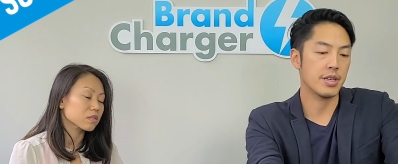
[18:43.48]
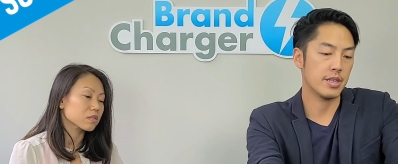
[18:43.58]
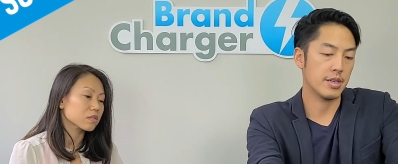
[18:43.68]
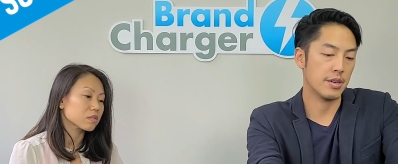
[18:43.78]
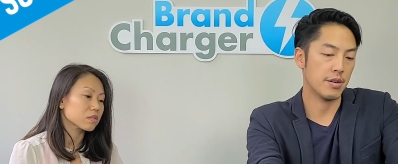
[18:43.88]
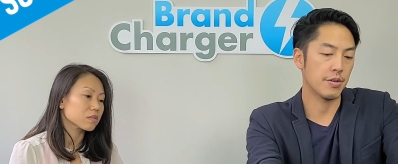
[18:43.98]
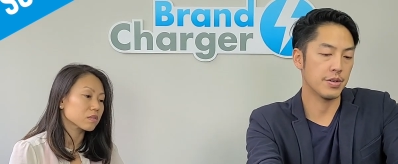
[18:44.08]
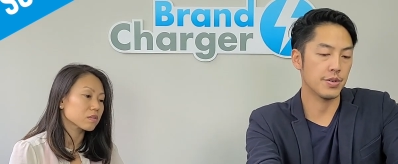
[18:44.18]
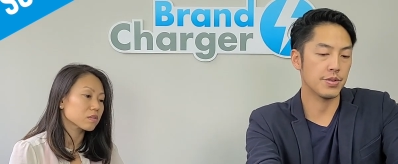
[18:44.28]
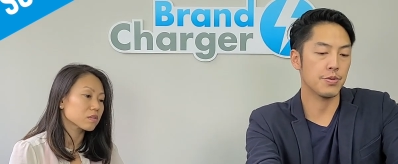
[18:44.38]
Speaker 1: in the
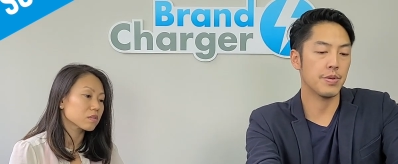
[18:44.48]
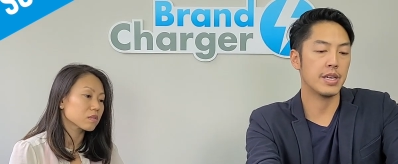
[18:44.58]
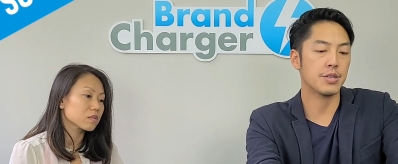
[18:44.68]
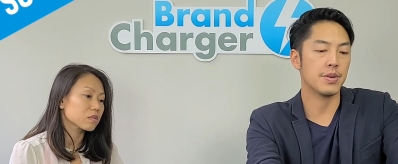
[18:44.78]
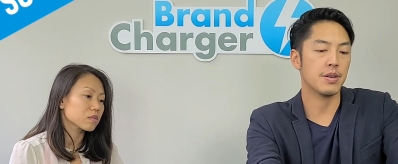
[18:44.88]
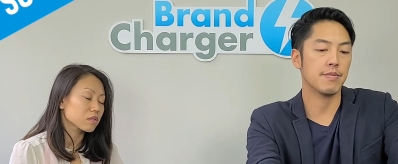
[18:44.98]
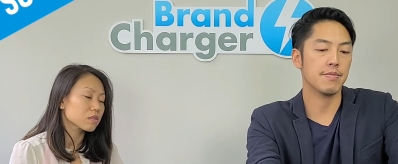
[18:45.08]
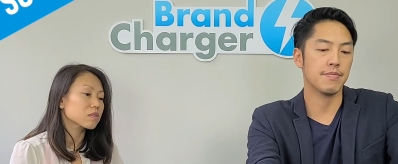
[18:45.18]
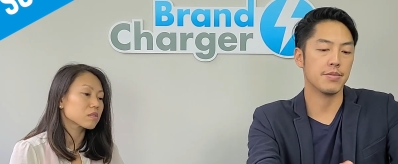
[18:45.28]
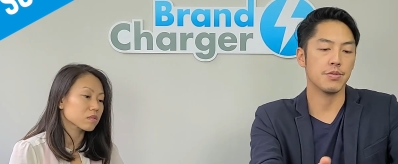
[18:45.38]
horizontal way as well
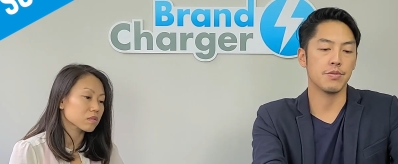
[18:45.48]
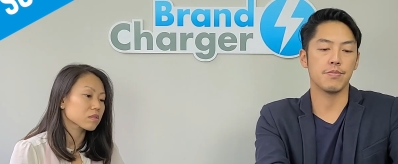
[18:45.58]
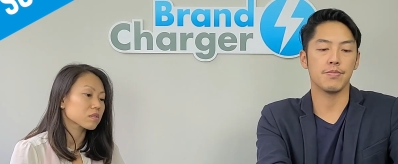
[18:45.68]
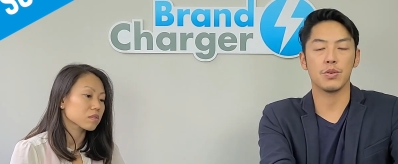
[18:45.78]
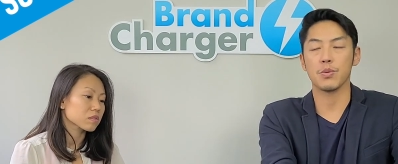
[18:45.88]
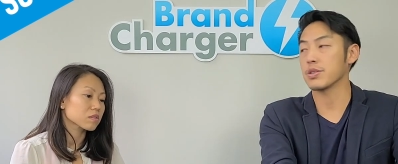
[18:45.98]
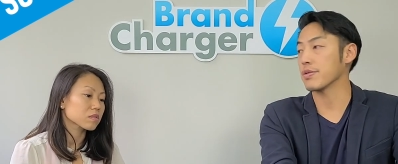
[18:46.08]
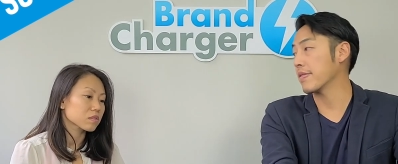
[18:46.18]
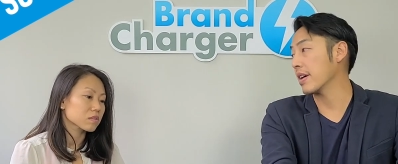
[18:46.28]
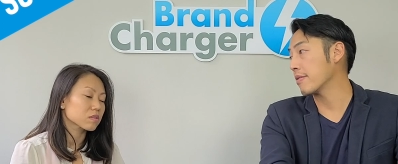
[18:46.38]
to to watch
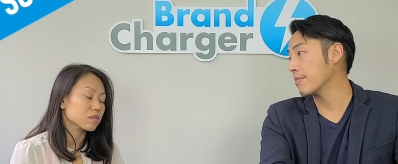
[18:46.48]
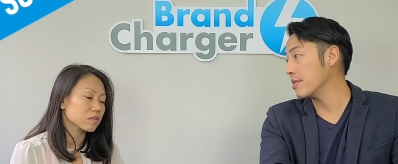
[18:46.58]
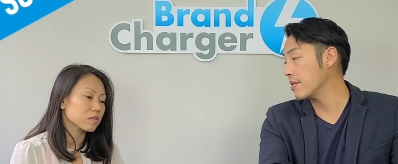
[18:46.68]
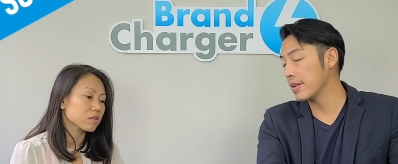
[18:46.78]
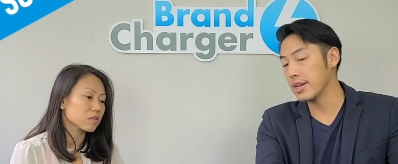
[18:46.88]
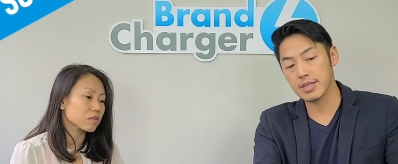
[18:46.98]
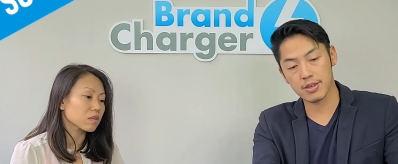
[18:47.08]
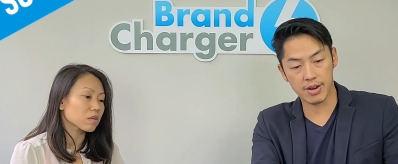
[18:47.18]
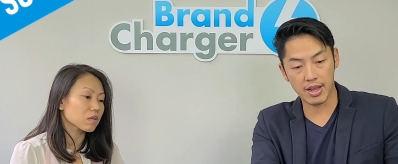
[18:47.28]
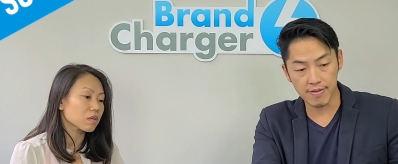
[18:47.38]
your favorite movies
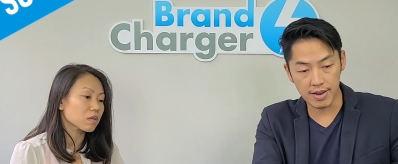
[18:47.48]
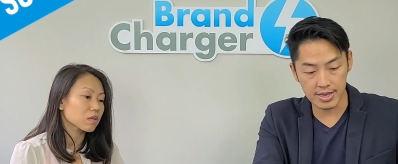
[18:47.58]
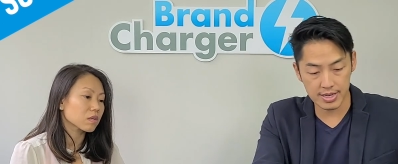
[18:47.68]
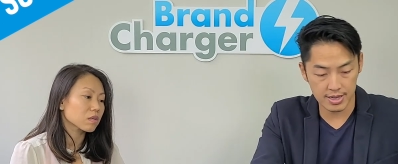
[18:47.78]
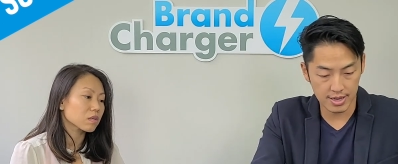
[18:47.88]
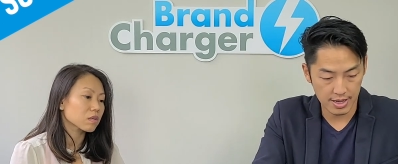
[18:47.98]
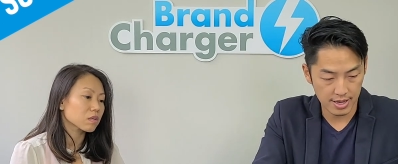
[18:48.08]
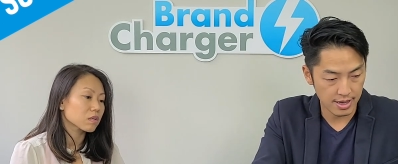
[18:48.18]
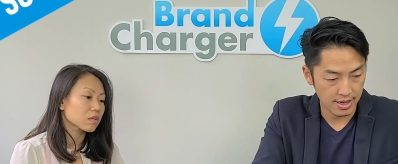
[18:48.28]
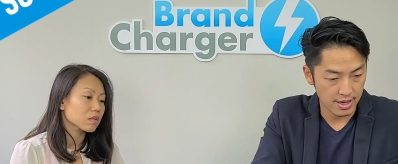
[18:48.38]
on Netflix
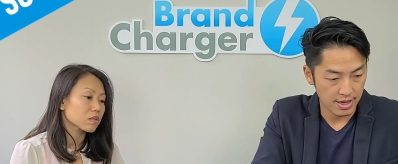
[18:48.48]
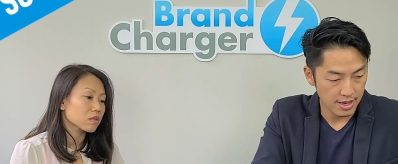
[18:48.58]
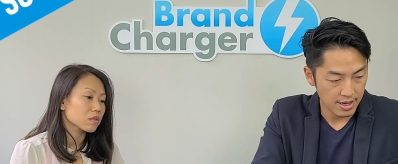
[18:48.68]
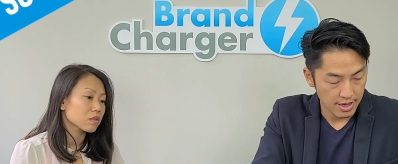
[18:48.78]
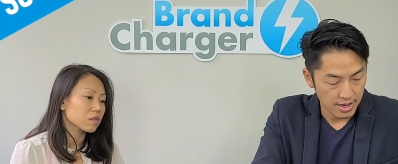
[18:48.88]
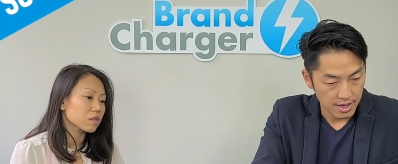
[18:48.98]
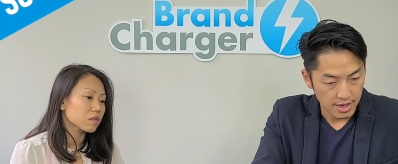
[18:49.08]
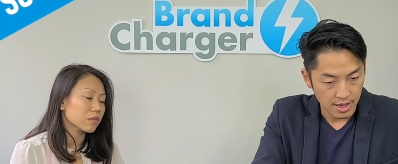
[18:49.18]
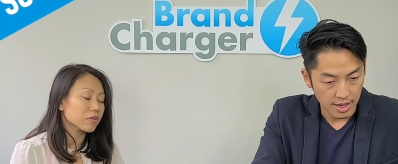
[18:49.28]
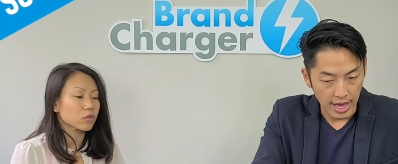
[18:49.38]

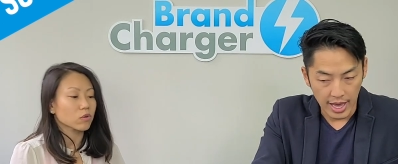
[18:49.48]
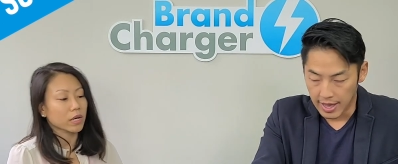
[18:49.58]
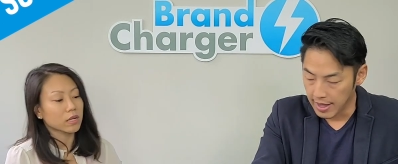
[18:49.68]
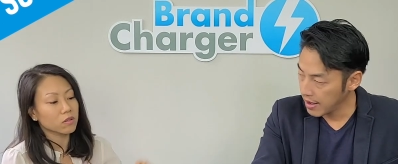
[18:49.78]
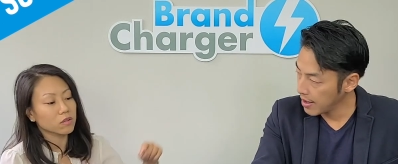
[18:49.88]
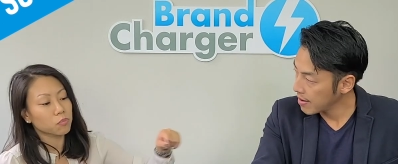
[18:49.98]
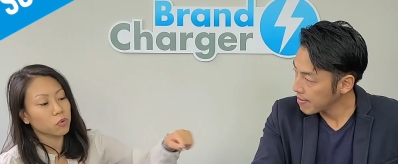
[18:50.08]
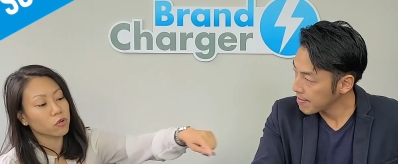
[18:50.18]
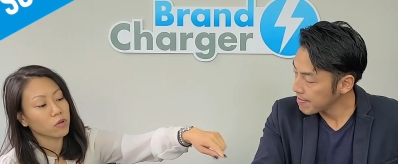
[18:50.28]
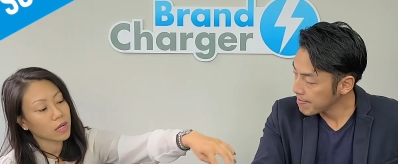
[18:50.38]
Speaker 2: and then you can uh,
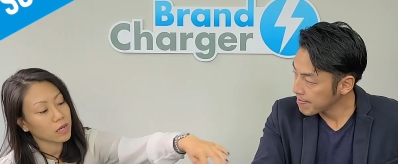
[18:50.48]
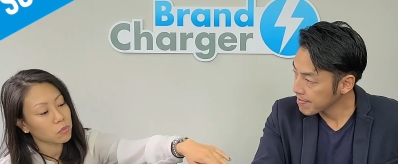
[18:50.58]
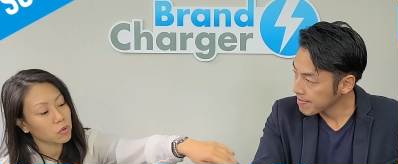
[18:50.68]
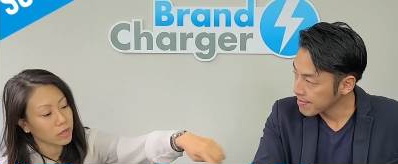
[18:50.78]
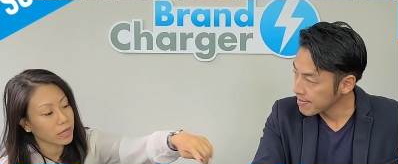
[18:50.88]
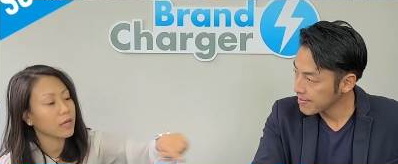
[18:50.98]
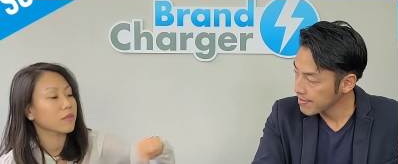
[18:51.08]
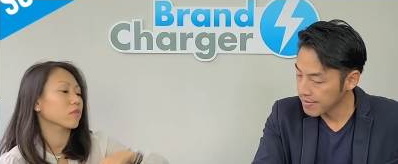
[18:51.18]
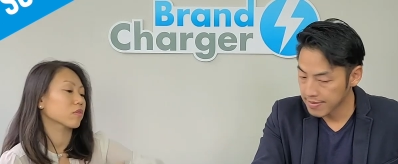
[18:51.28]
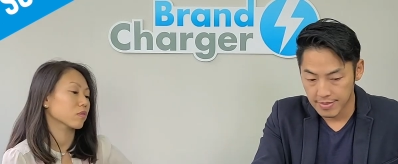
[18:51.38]
put your cable
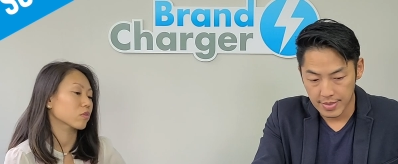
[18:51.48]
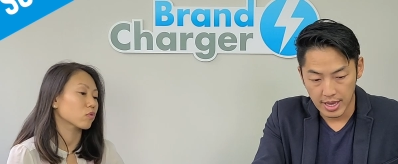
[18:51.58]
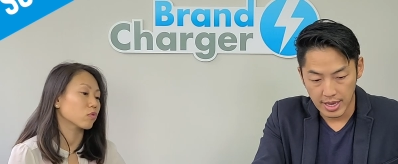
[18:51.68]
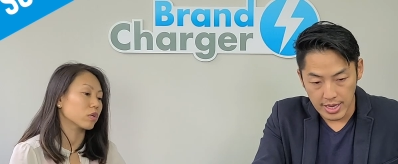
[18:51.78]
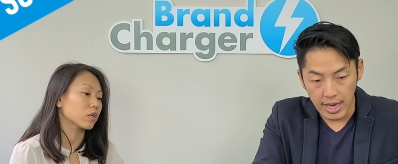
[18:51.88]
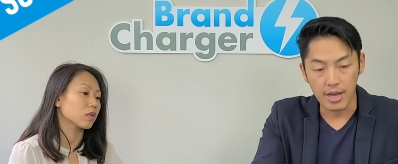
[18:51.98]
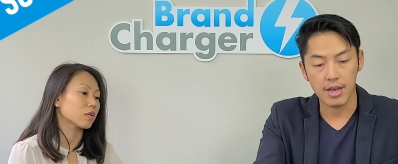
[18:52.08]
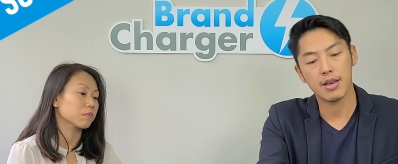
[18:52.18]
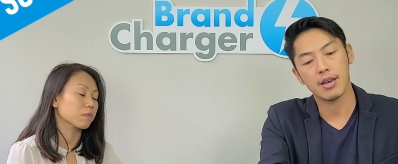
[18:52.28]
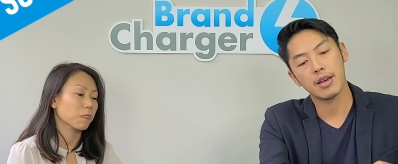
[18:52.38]
again through the.
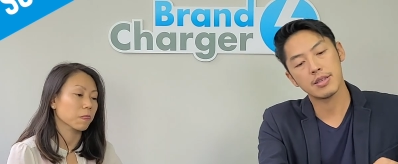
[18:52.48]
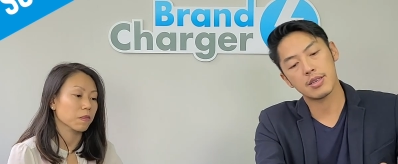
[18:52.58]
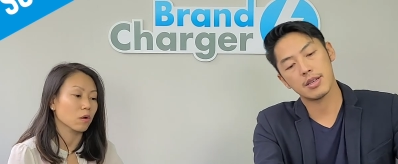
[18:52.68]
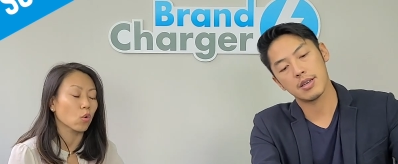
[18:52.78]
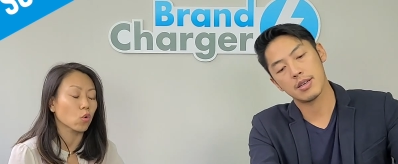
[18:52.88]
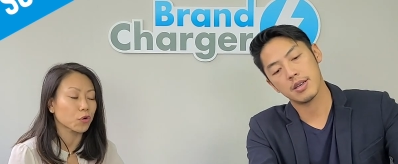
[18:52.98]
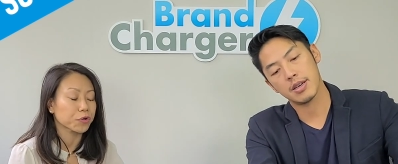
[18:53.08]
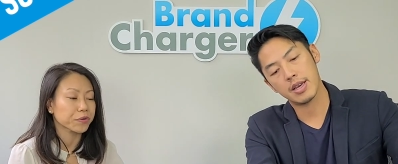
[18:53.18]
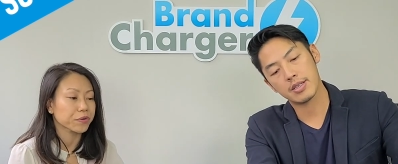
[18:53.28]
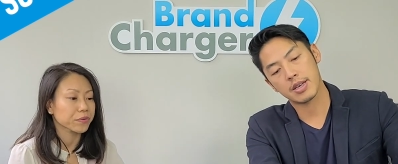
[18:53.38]
Yeah, it has a
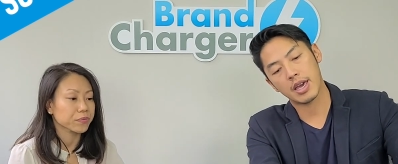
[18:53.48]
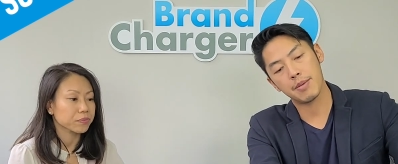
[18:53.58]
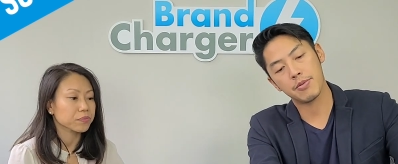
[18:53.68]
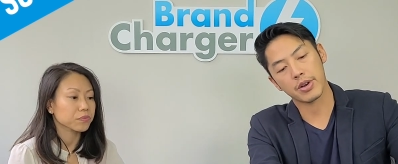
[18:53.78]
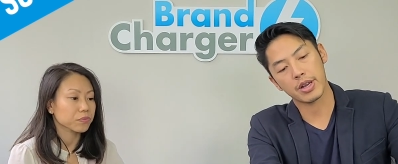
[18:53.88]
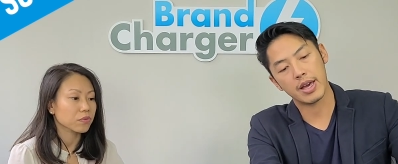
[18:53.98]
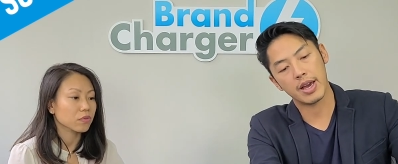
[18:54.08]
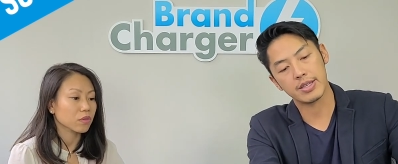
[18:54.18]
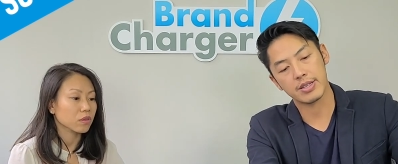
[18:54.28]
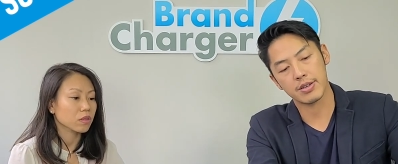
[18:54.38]
Speaker 1: it has a cable
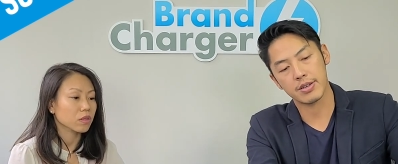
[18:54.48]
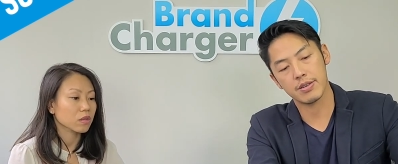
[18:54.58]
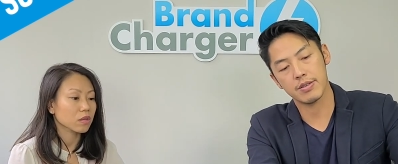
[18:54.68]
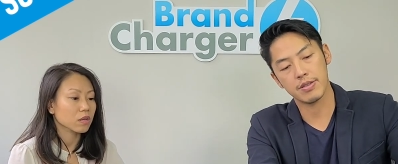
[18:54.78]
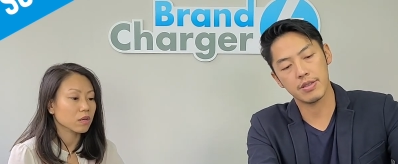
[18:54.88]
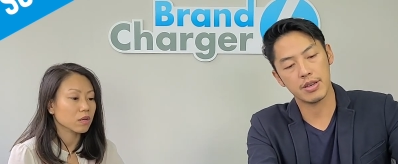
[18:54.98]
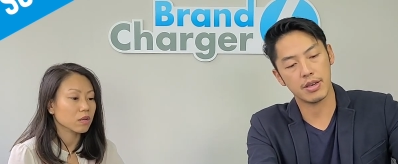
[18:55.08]
organizer the,